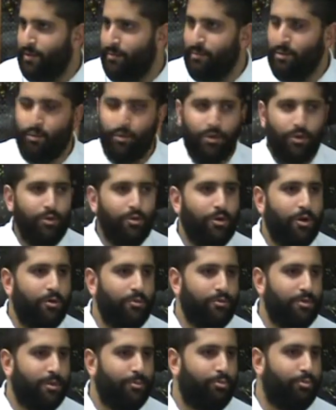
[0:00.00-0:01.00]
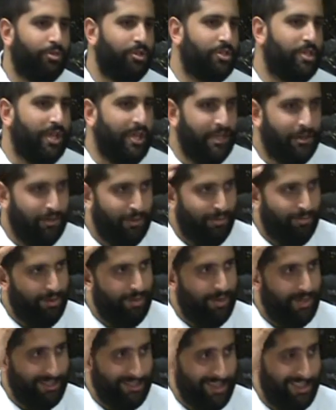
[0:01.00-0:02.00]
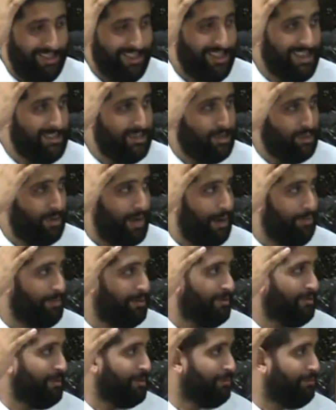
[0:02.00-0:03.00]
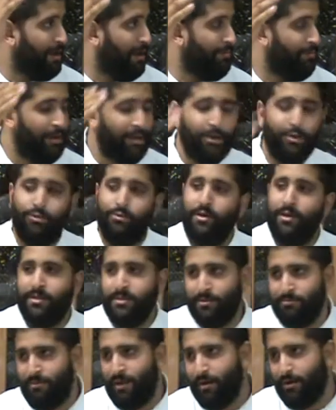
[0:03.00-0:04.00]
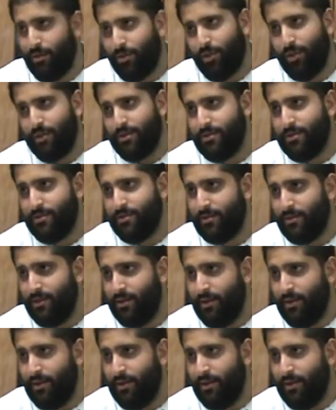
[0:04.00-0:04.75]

and when you don't appreciate your rabbinics, unless you happen to be the rabbi who runs marathons,